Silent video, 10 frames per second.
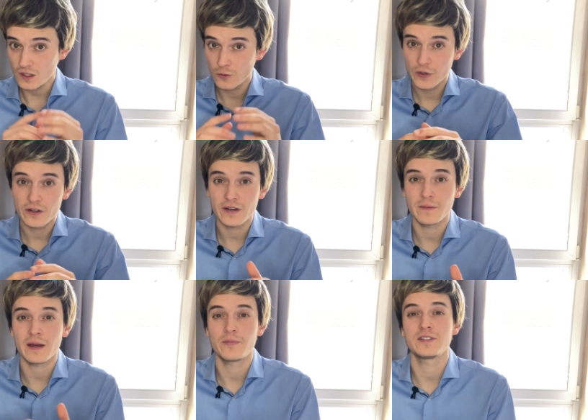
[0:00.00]
Regarding
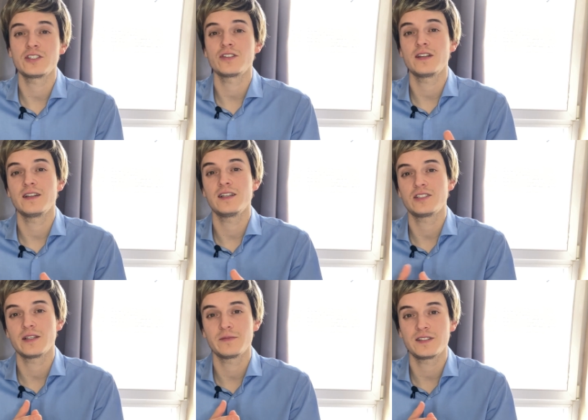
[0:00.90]
my position in
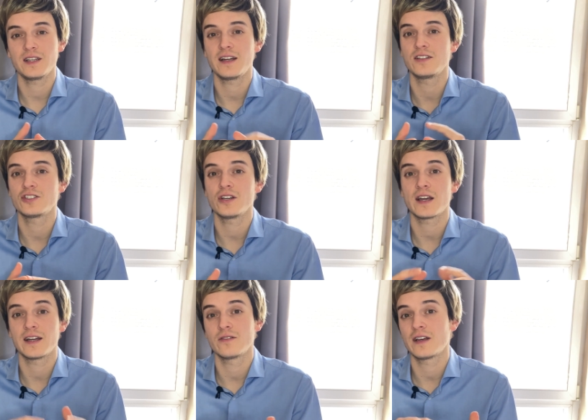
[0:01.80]
HCMC and in CHUC,
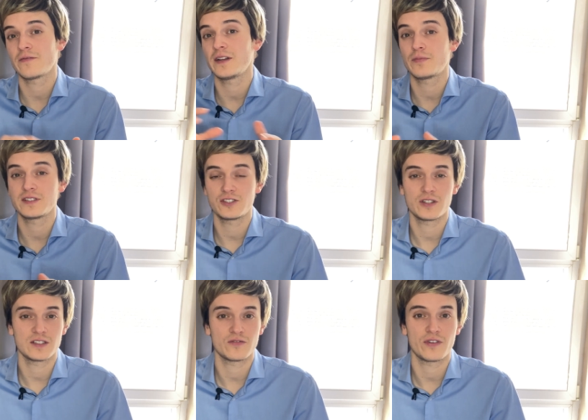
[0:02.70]
I don't have any
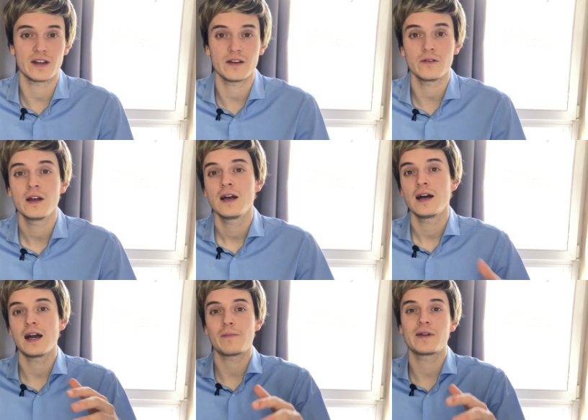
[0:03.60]
position as of right now.
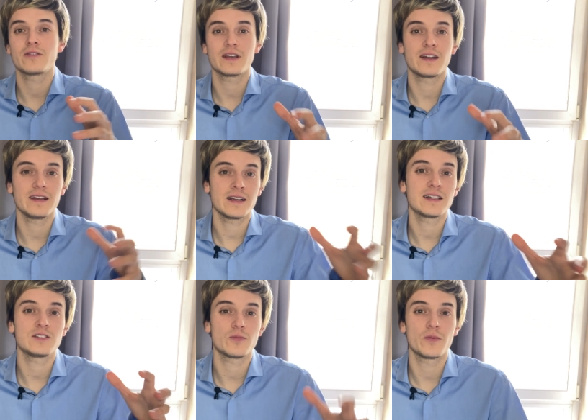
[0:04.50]
I plan on getting in
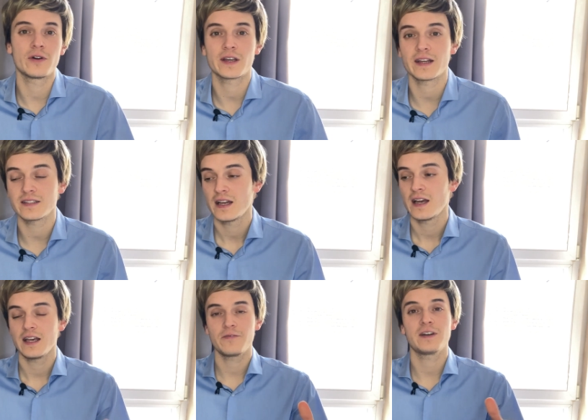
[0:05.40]
at the open market.
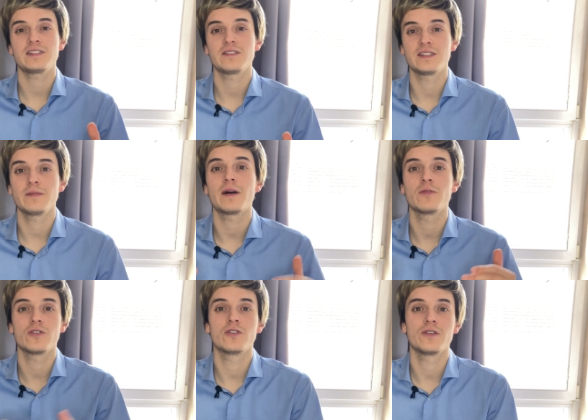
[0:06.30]
If I see a dip, I'm
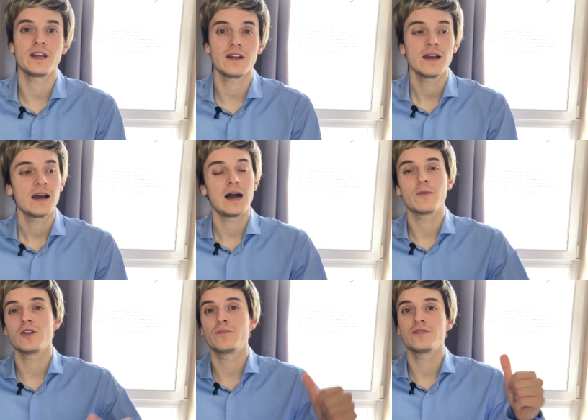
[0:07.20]
going to go in. I'm
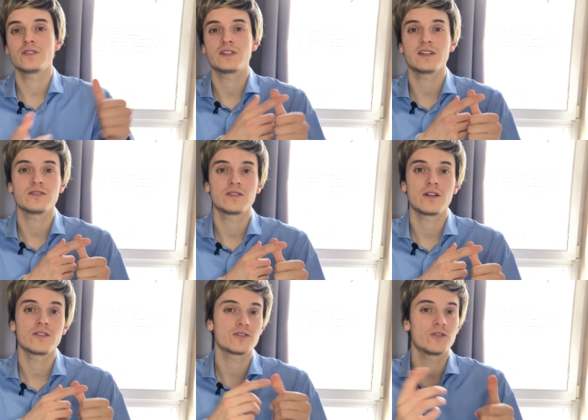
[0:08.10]
going to put $1,000
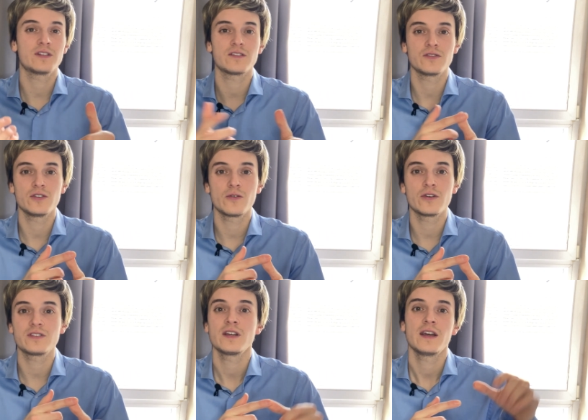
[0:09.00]
or
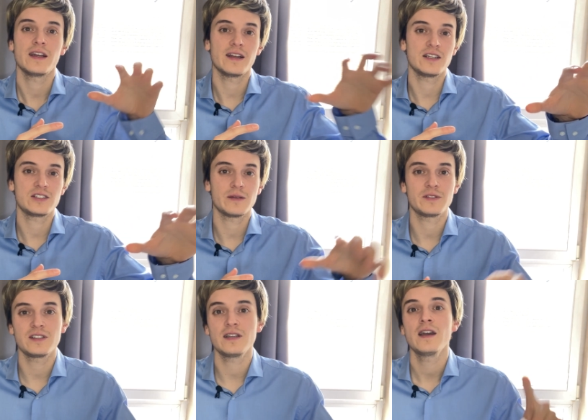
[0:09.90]
€1,000 in
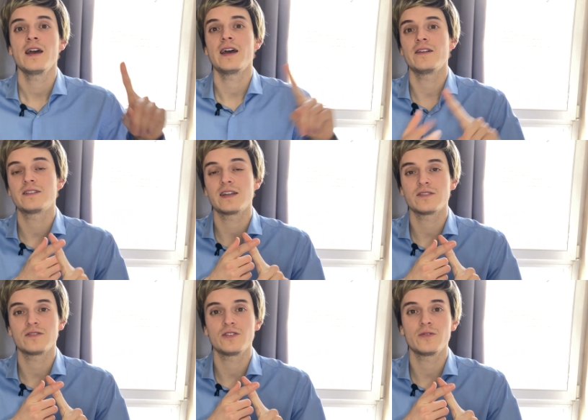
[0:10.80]
HCMC and
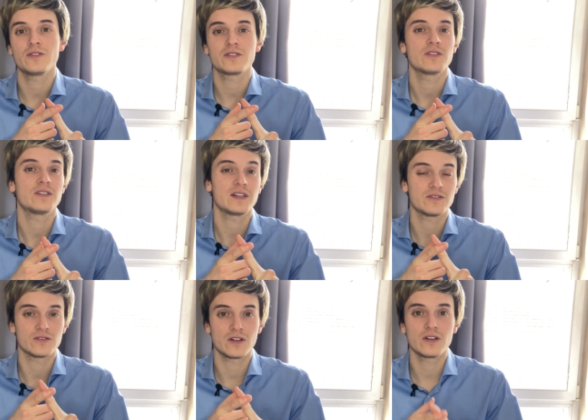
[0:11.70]
$1,000
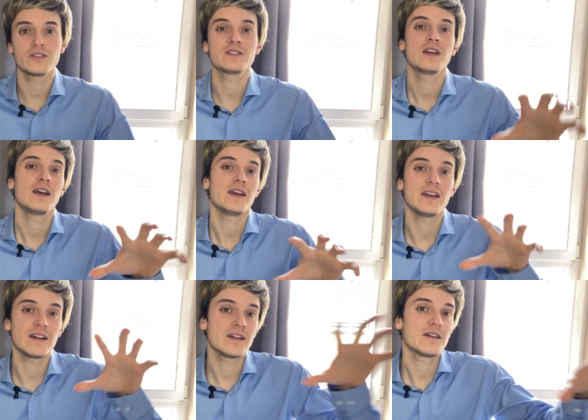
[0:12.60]

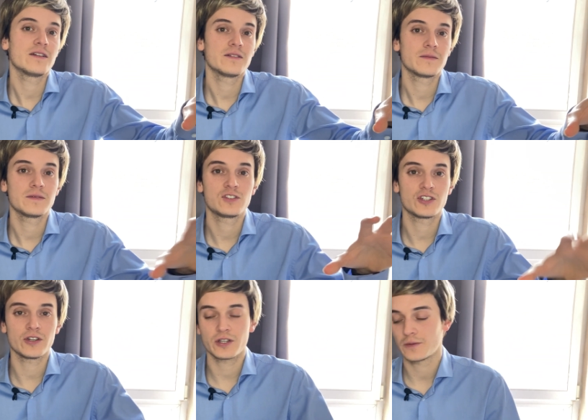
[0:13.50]
in
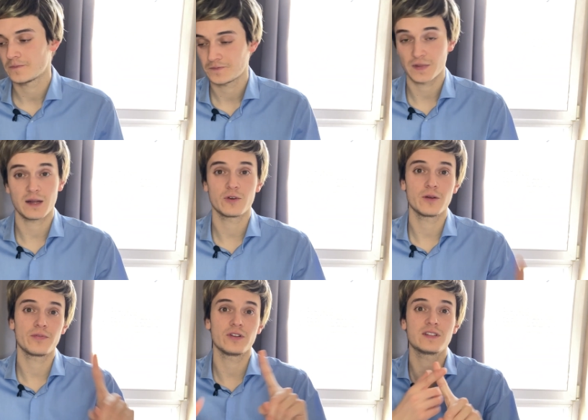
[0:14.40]
CHUC, and I'm gonna
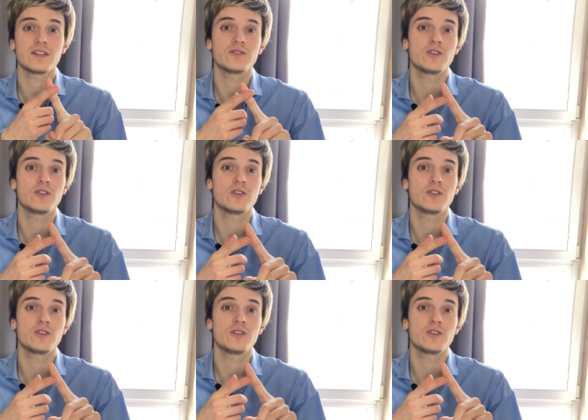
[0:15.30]
put €1,000